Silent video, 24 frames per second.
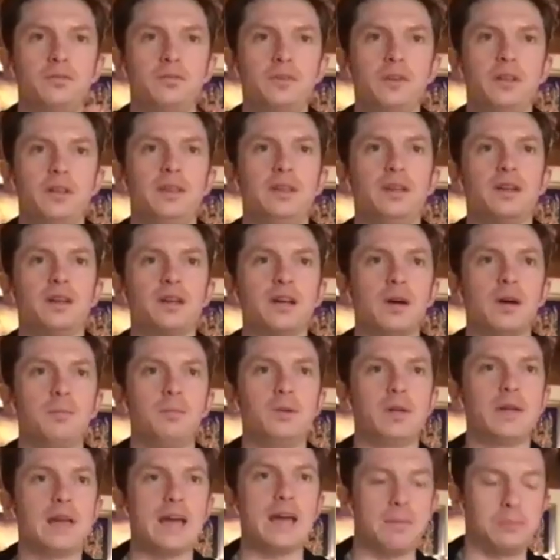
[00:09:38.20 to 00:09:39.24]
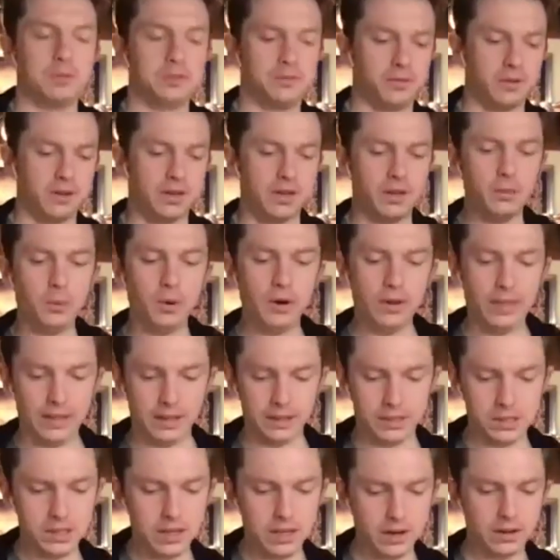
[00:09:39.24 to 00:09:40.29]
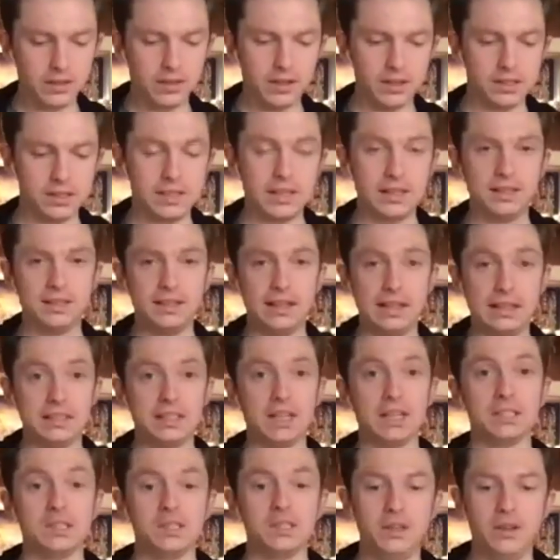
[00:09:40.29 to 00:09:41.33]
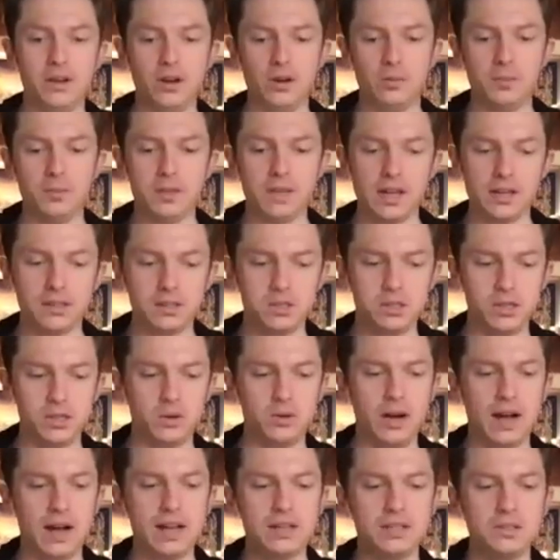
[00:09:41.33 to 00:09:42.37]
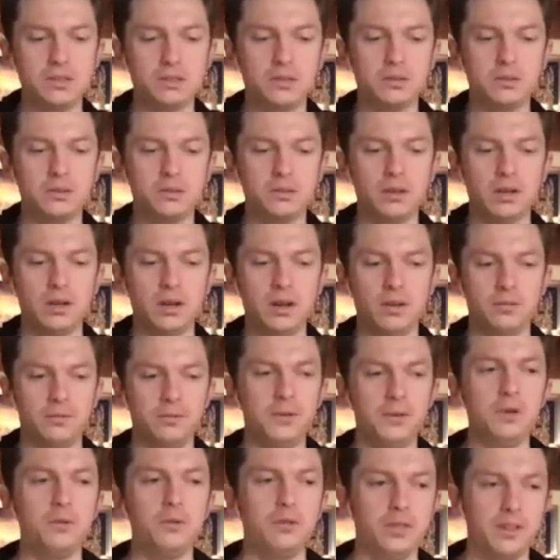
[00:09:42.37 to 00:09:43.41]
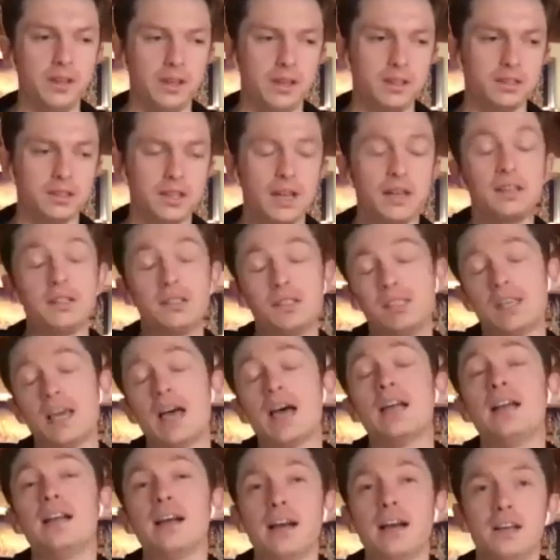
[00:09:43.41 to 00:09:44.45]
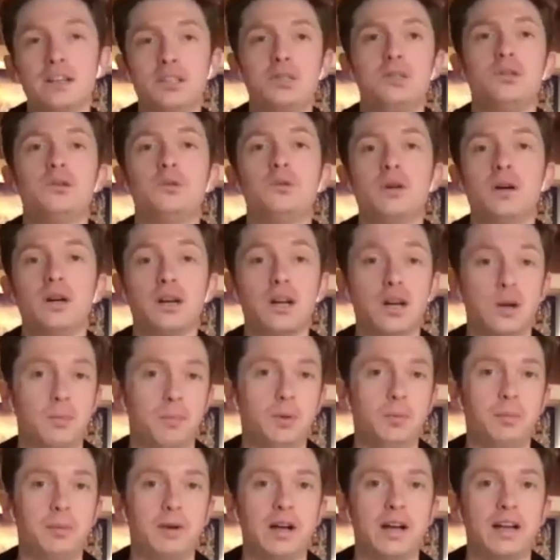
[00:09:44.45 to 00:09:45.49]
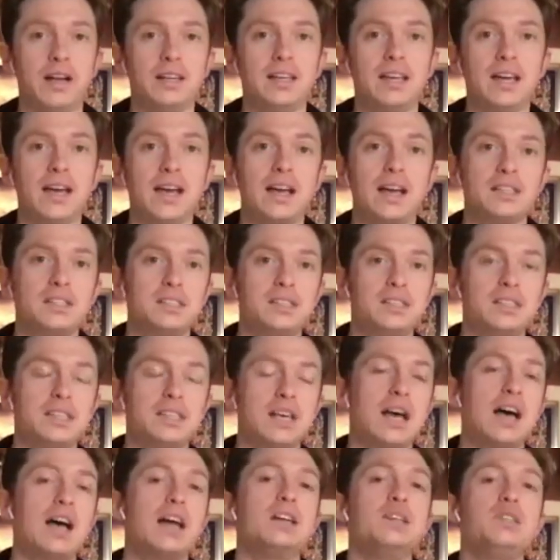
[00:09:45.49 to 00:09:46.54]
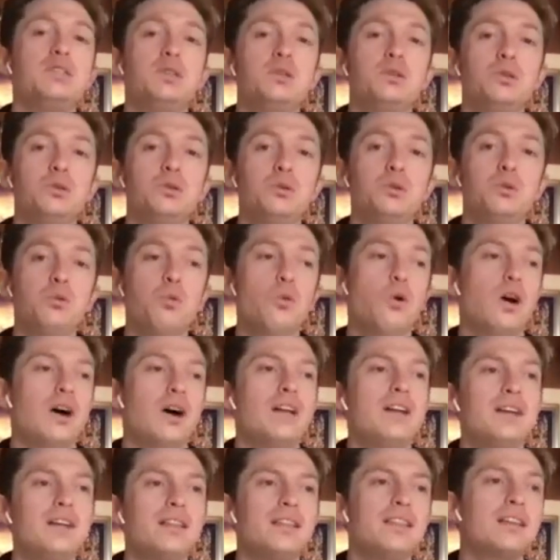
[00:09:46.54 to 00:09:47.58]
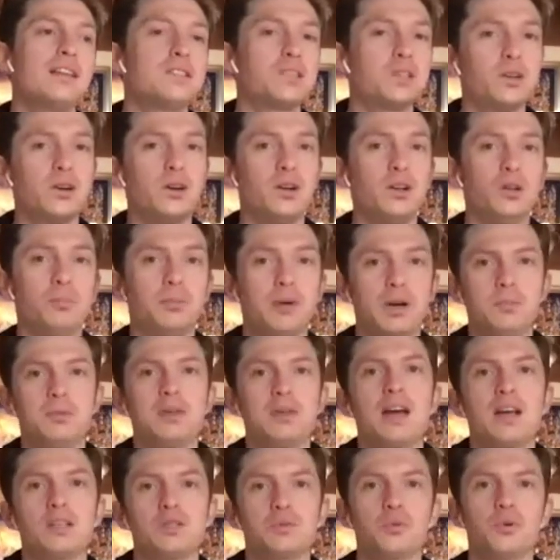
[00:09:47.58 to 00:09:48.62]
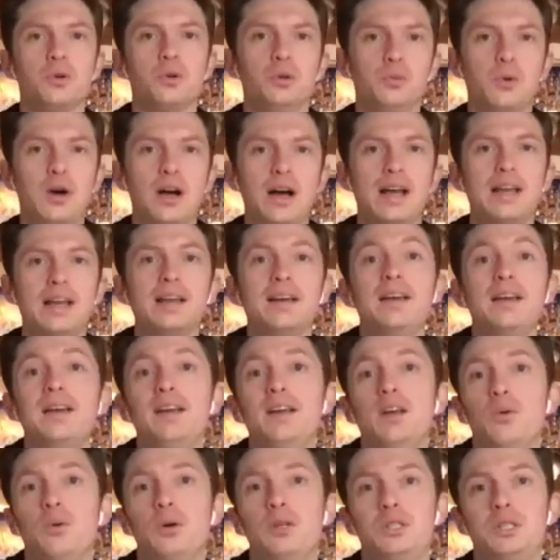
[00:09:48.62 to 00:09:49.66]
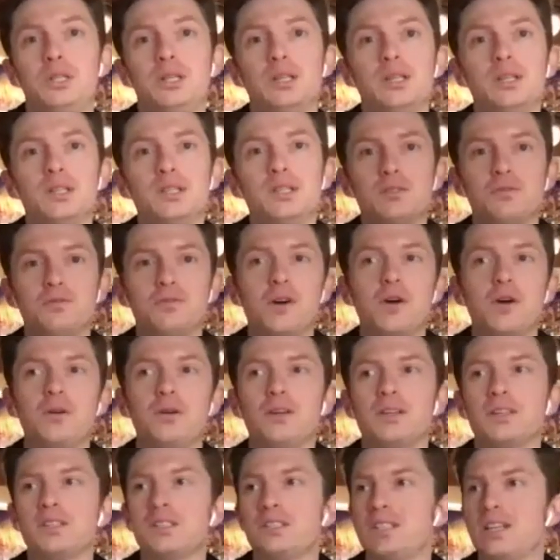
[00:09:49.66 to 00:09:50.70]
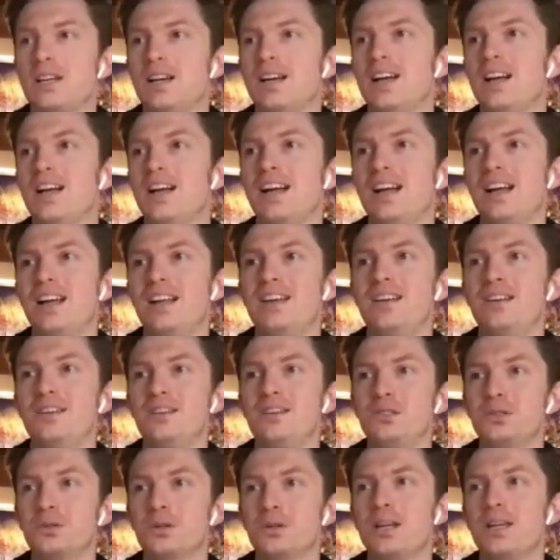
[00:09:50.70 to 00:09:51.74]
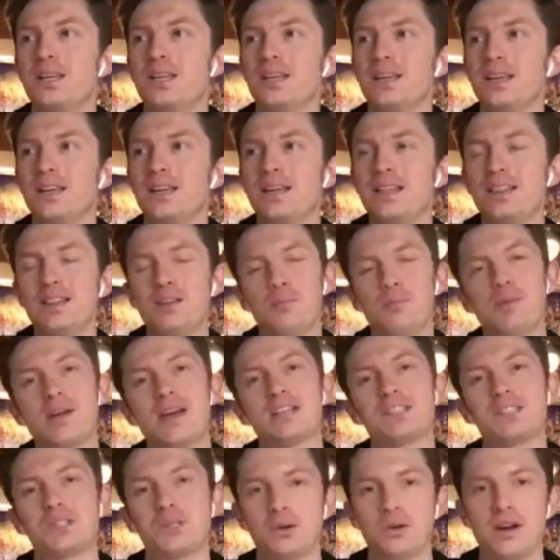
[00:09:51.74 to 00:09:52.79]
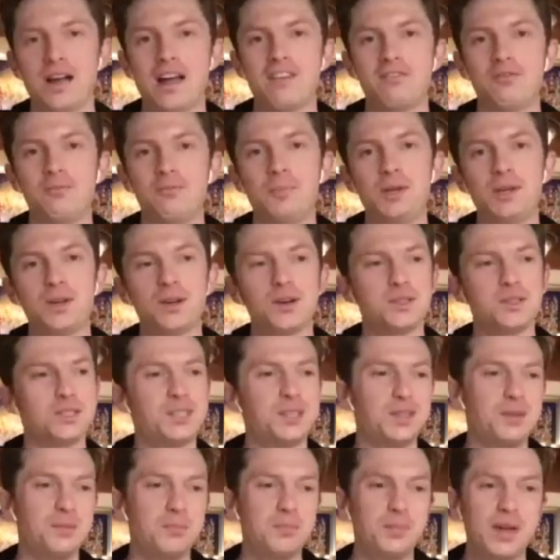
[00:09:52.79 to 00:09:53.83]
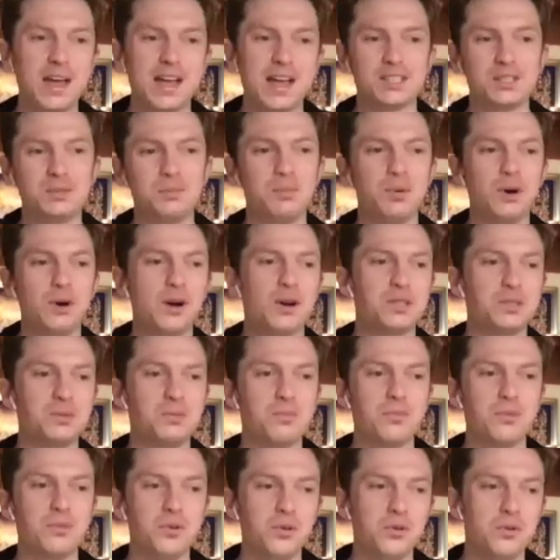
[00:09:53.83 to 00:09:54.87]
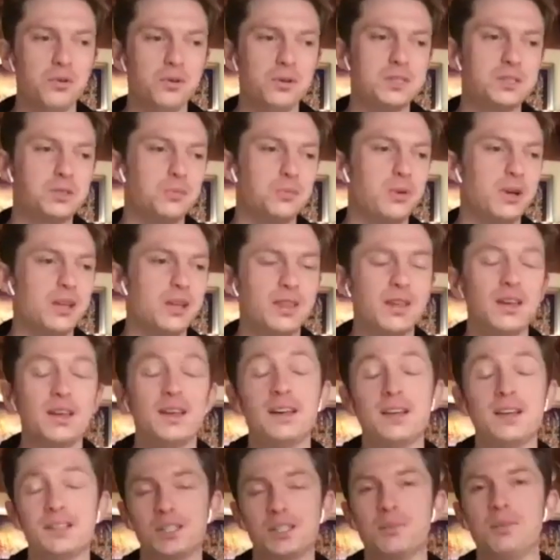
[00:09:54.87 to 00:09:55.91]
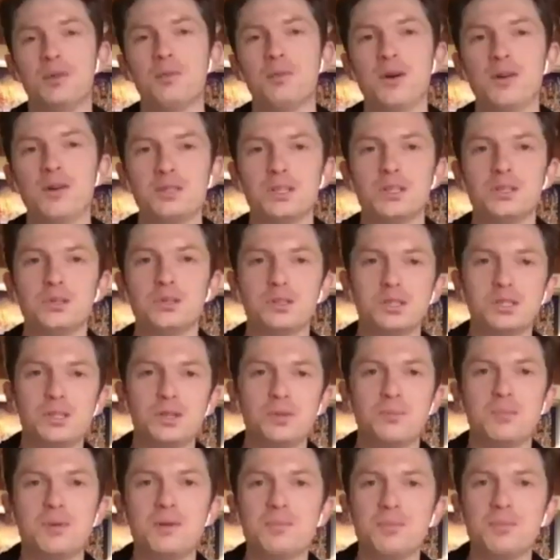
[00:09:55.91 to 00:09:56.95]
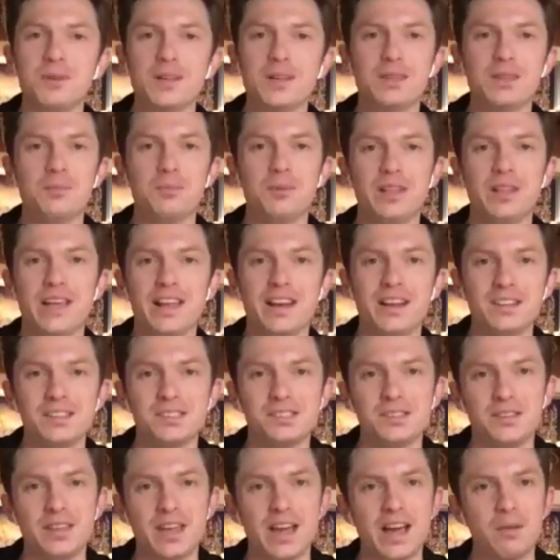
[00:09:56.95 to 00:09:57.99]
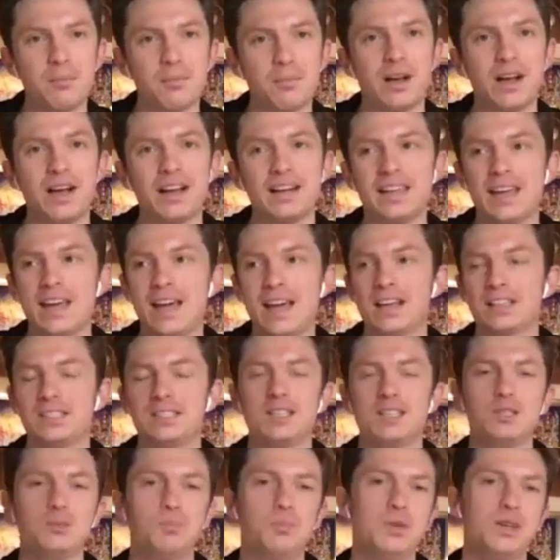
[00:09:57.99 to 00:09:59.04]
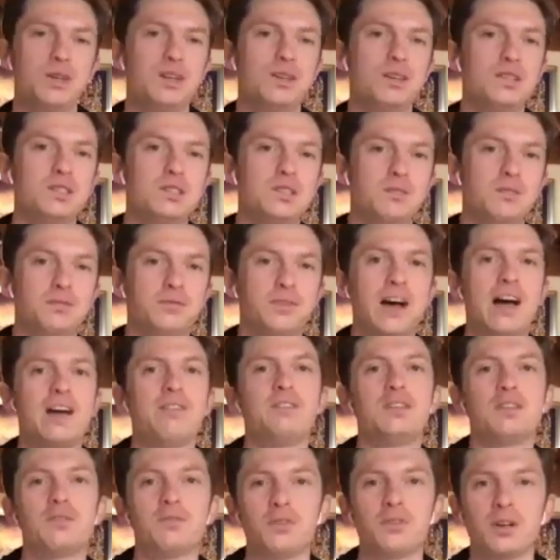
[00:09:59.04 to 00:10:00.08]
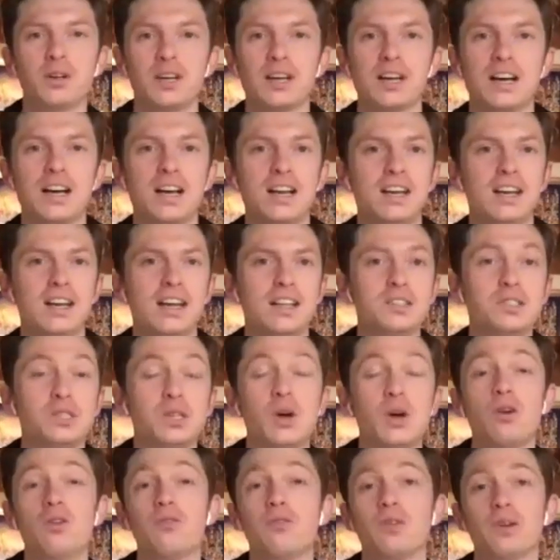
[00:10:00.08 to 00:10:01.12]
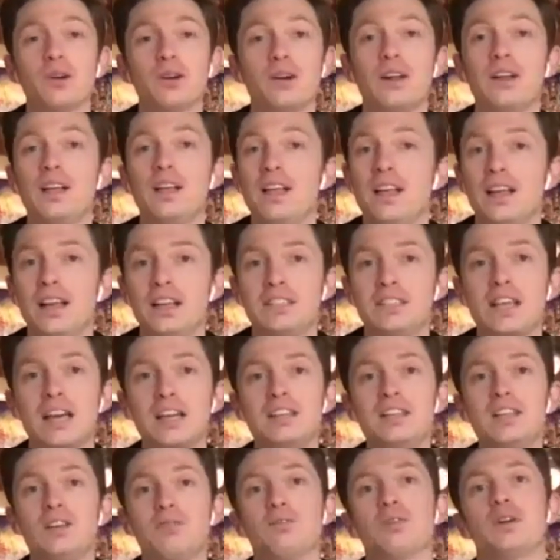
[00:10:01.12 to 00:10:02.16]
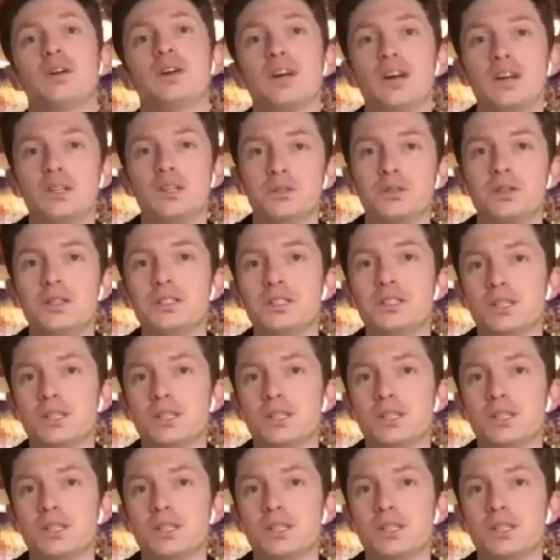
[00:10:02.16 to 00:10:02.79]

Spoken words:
fill in a couple gaps for anyone that's hearing this that doesn't know me yet. So I do a few things. Like you said, I do a couple podcasts. I do one that's called Pubcast Worldwide, which is focused on drinking the best craft beers at the best bars and breweries with some of the most interesting people on the planet. So that podcast has been to 5 different continents, over 10 different countries,